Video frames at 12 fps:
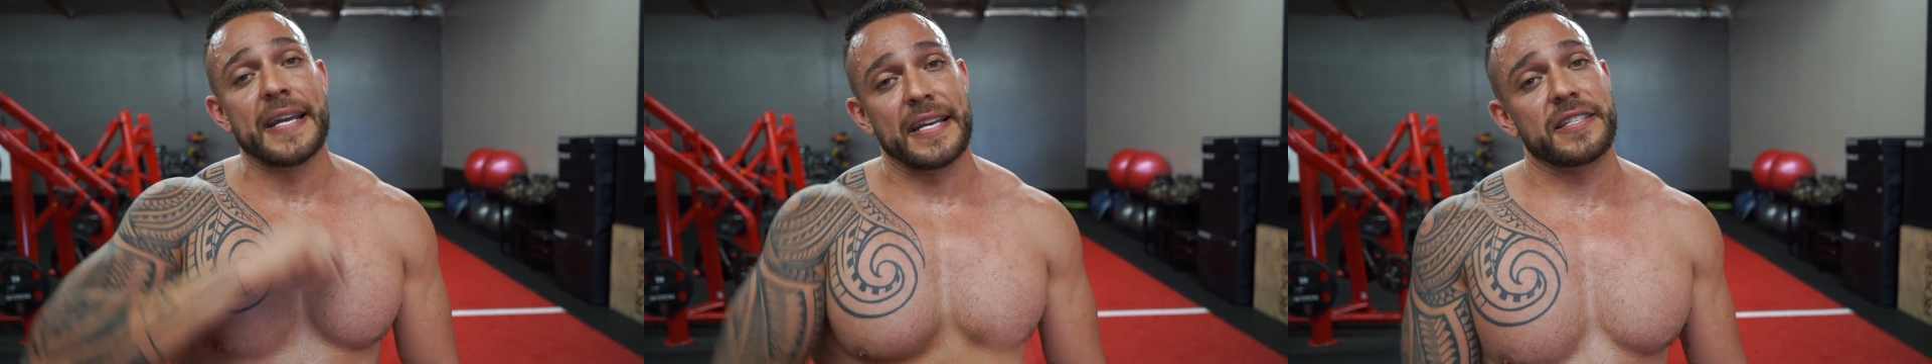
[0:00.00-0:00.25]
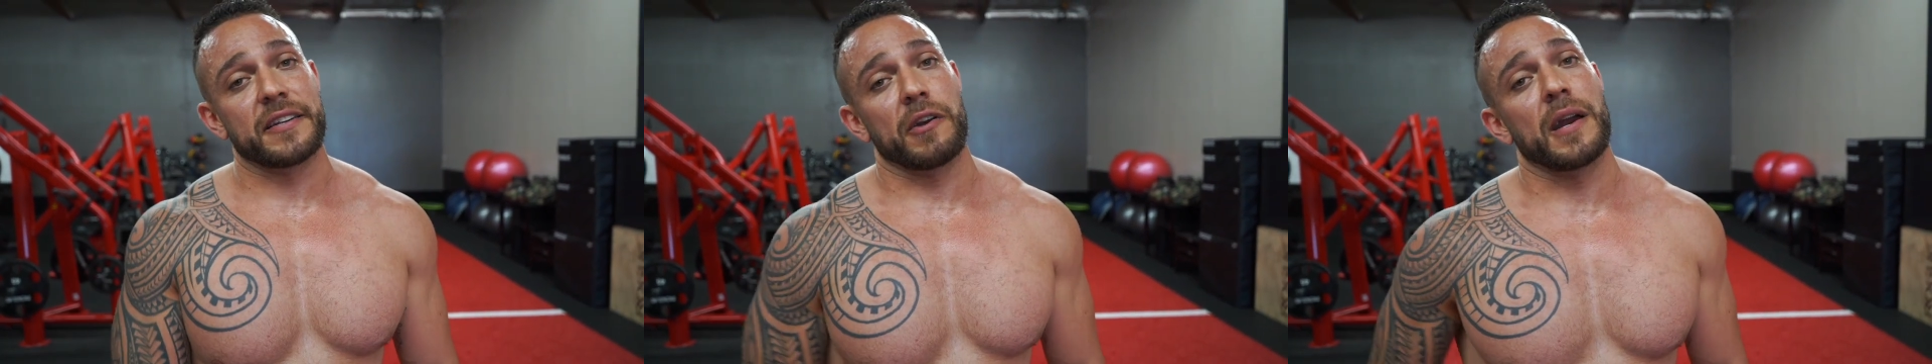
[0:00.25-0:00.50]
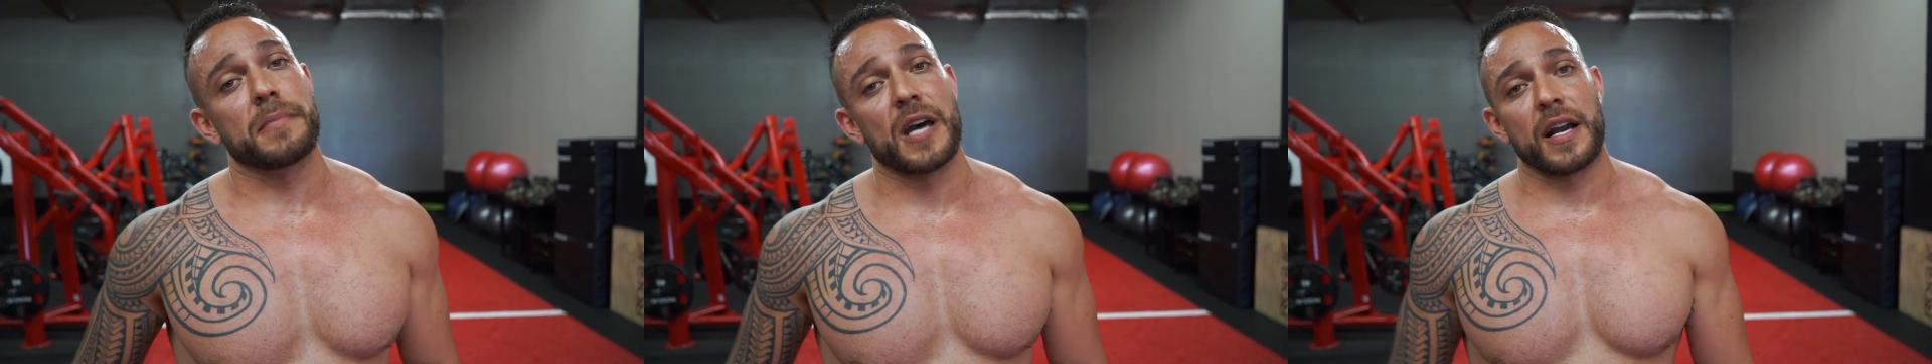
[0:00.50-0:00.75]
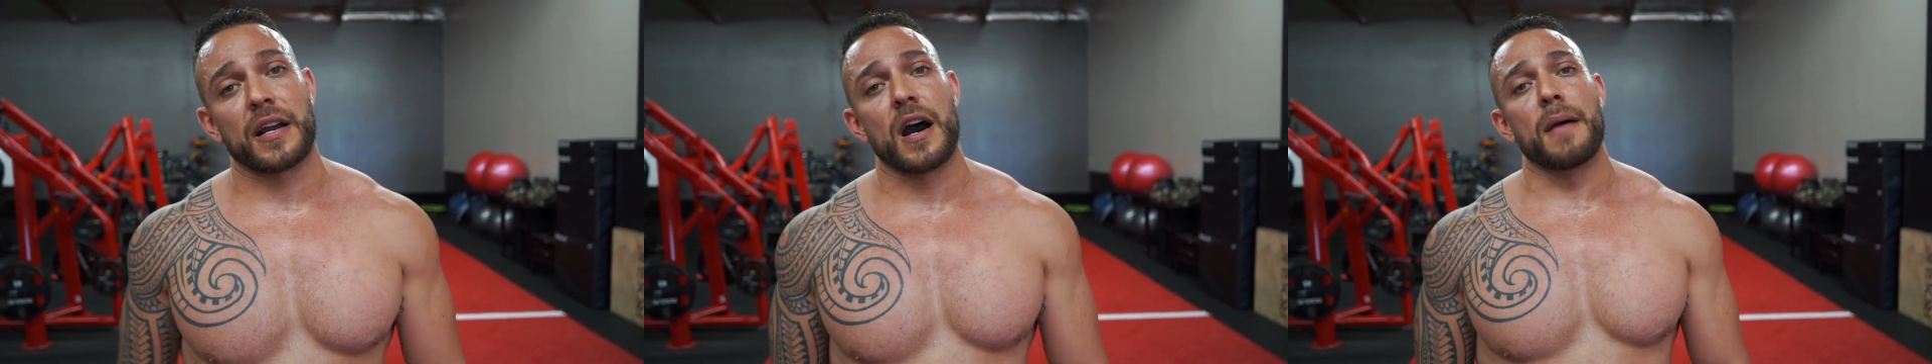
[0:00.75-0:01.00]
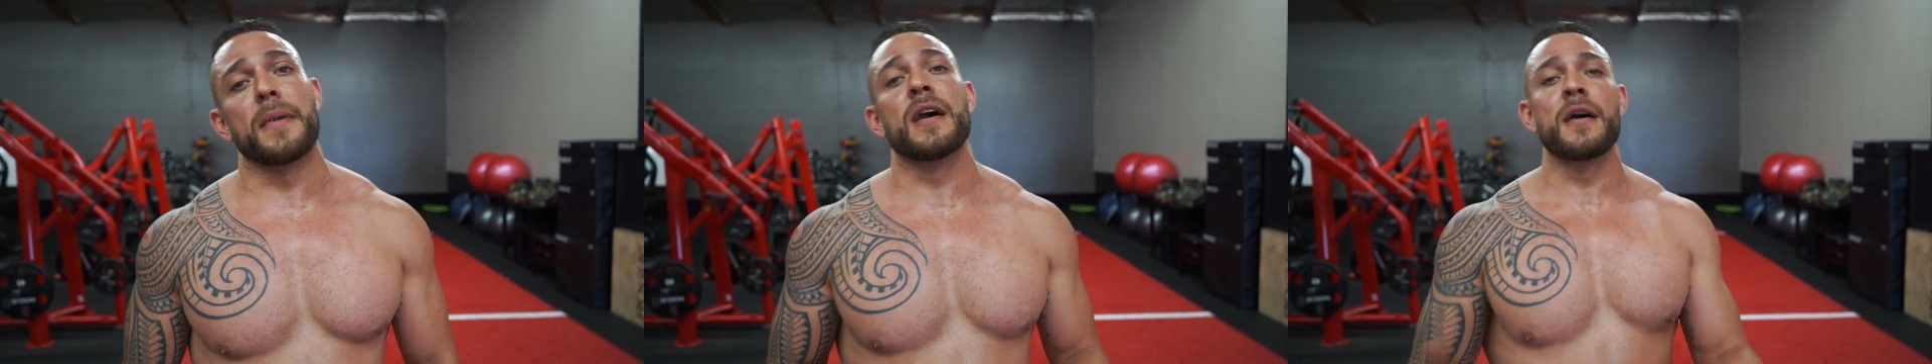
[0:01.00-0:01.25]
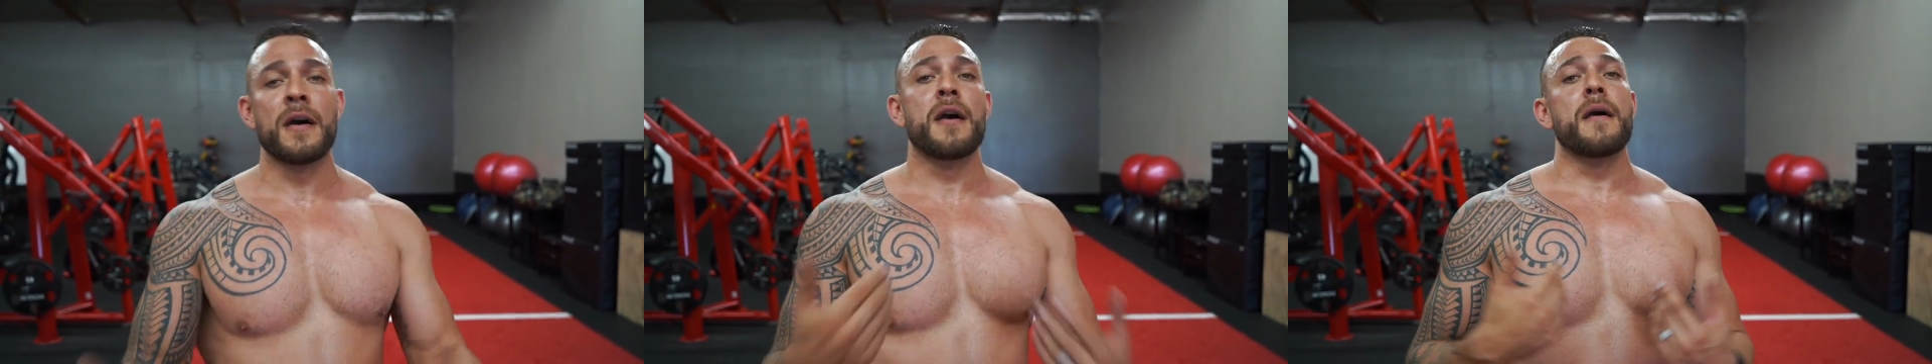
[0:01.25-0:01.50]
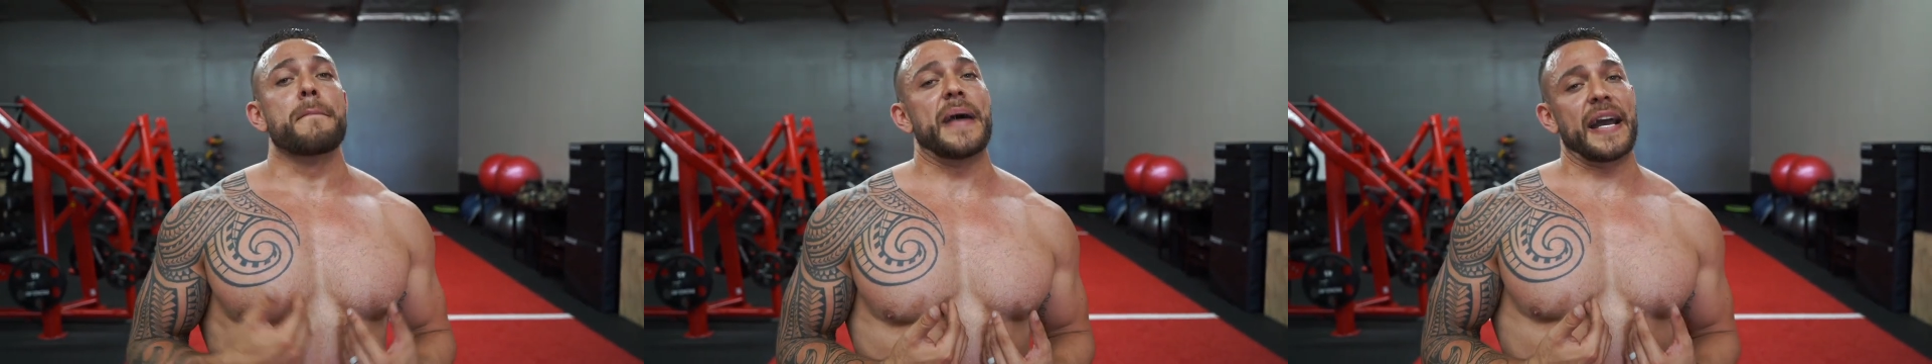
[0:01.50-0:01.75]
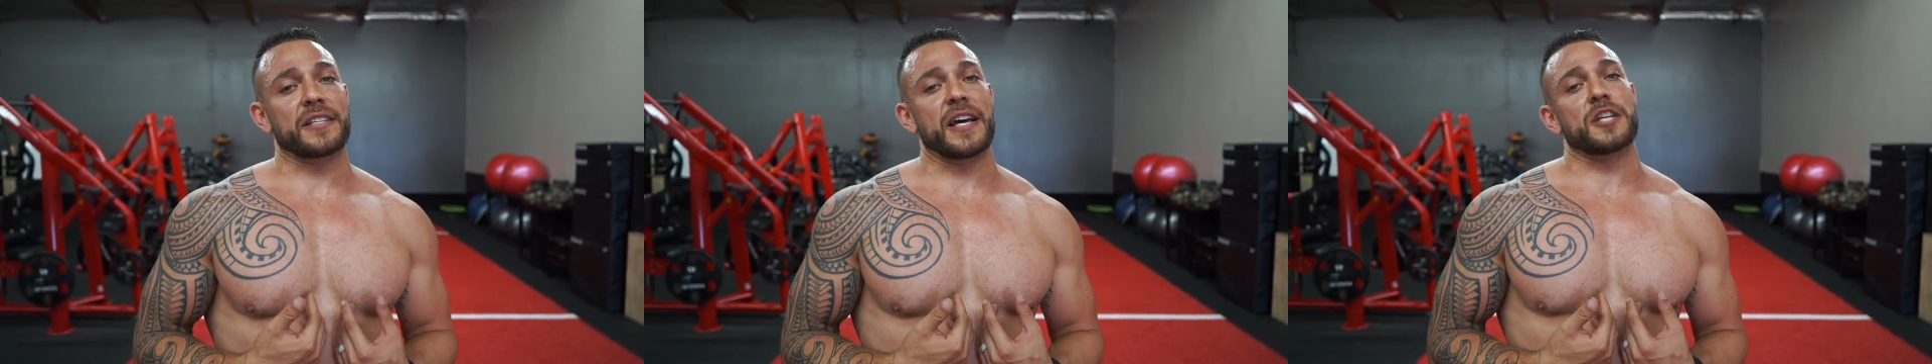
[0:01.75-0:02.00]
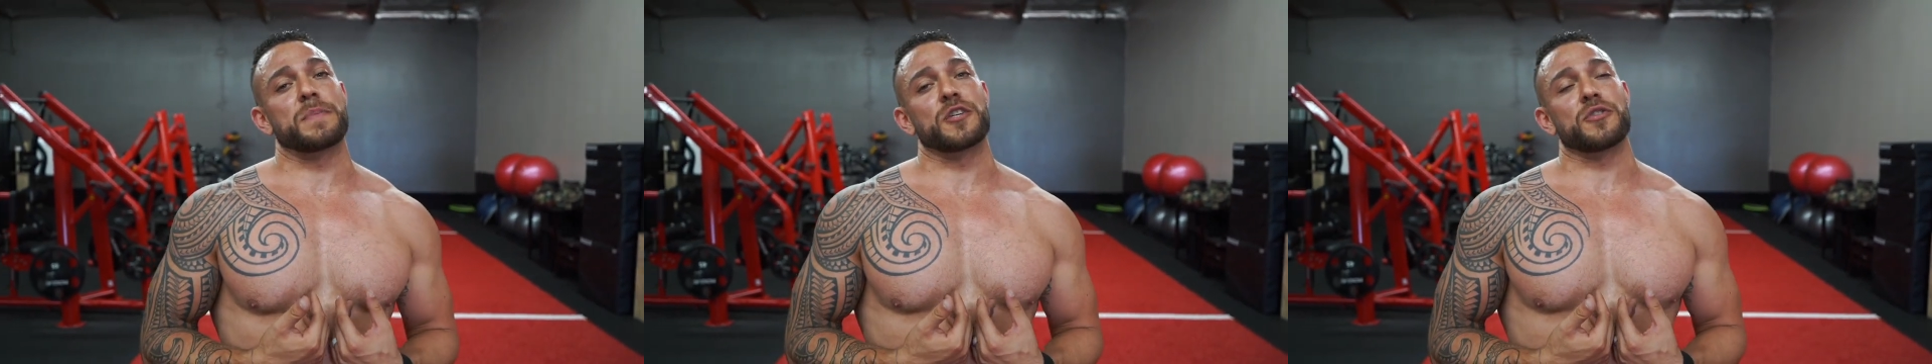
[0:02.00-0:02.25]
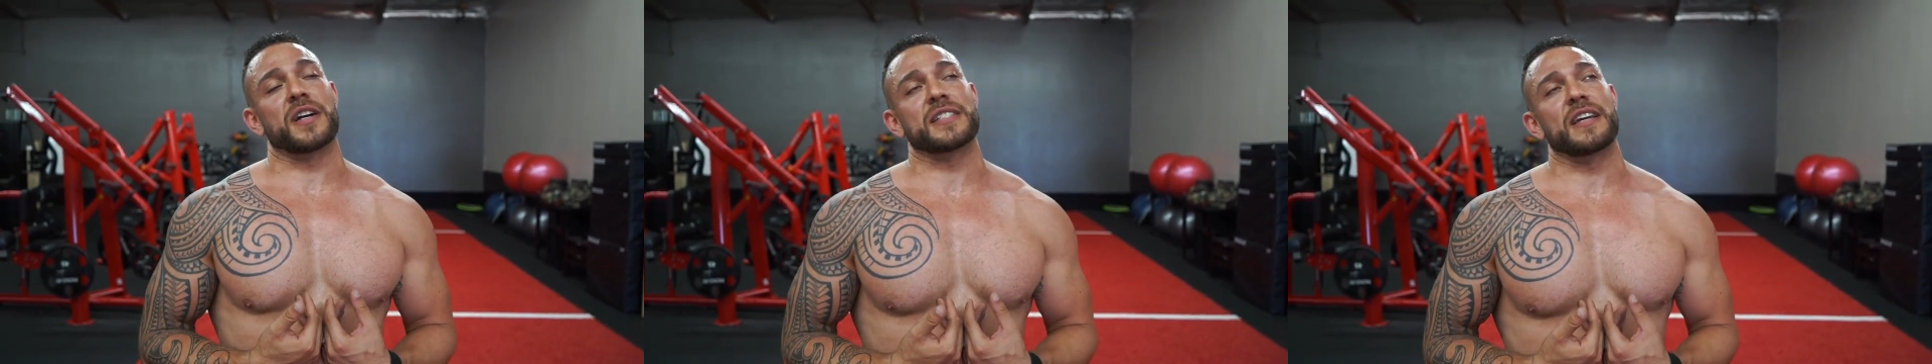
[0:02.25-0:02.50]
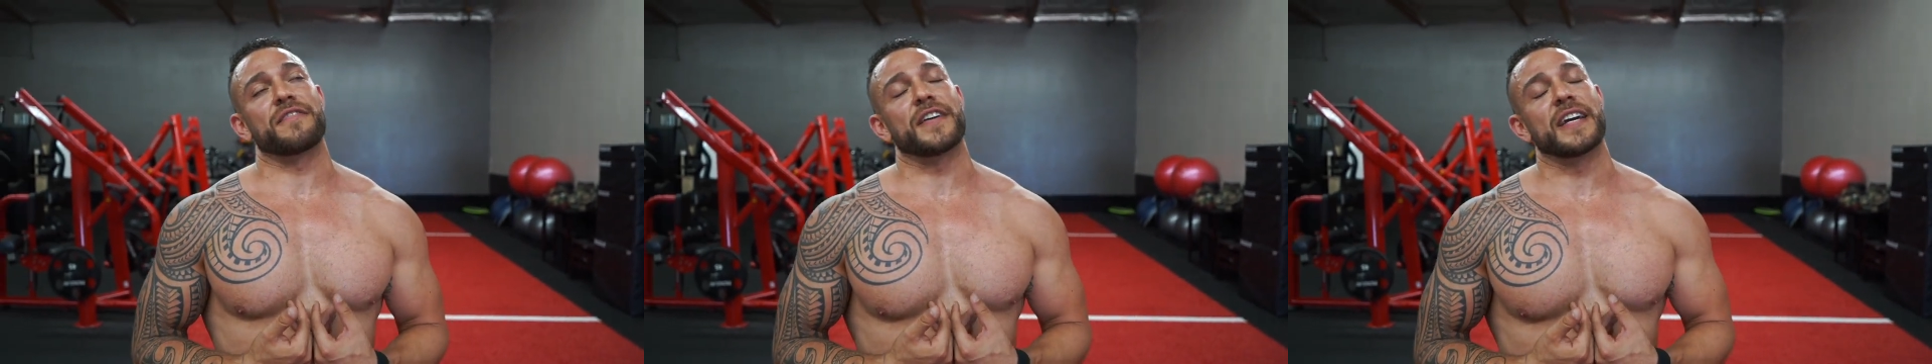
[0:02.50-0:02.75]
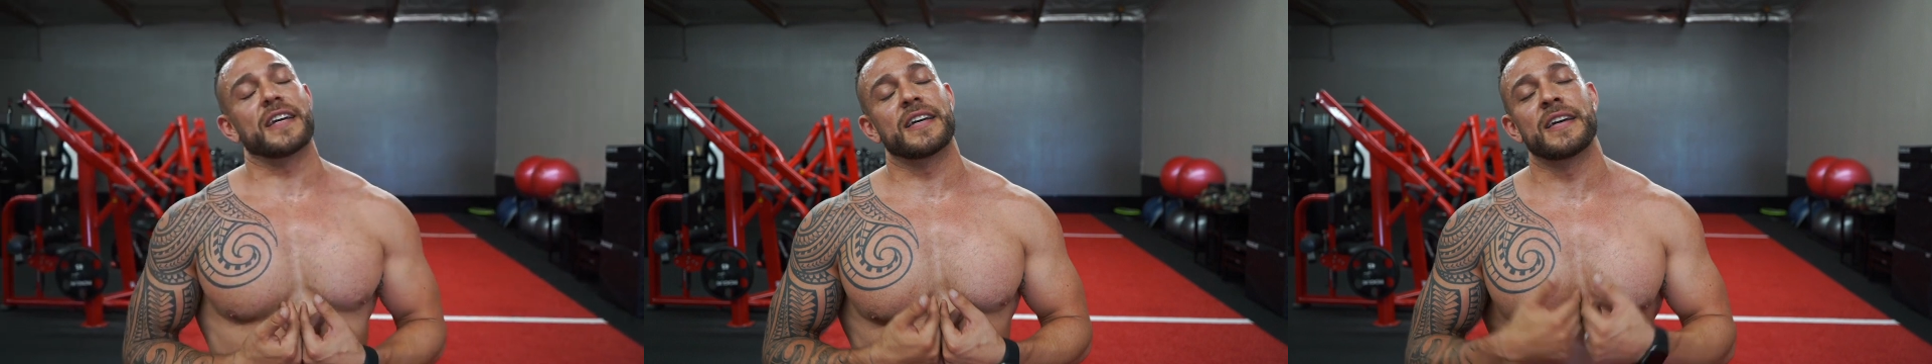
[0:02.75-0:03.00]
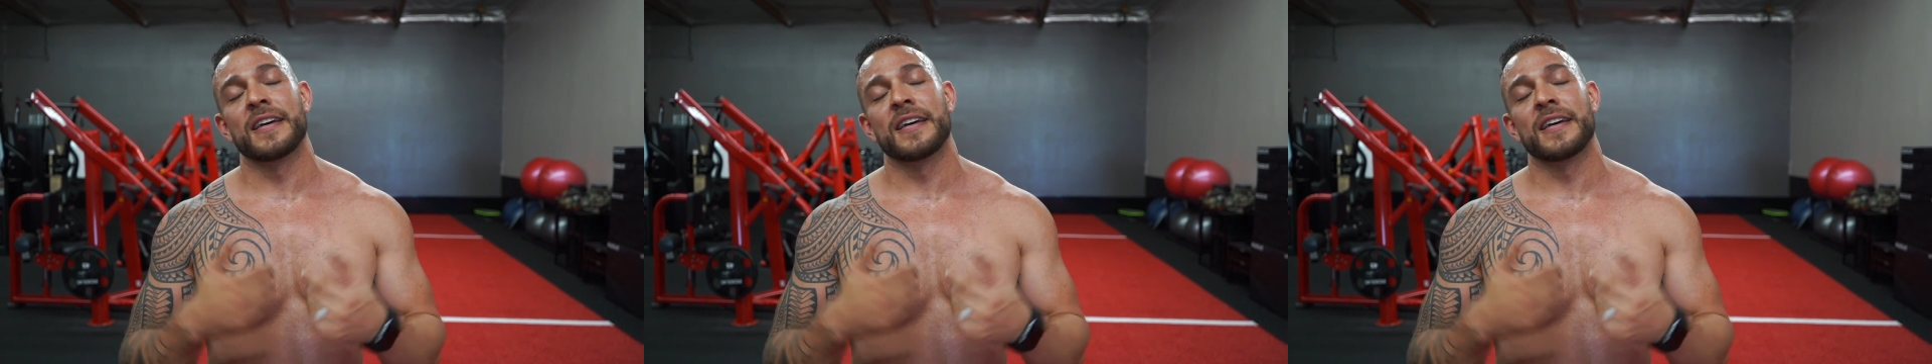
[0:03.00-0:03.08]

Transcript: instagram.com backslash be strong, stay fit.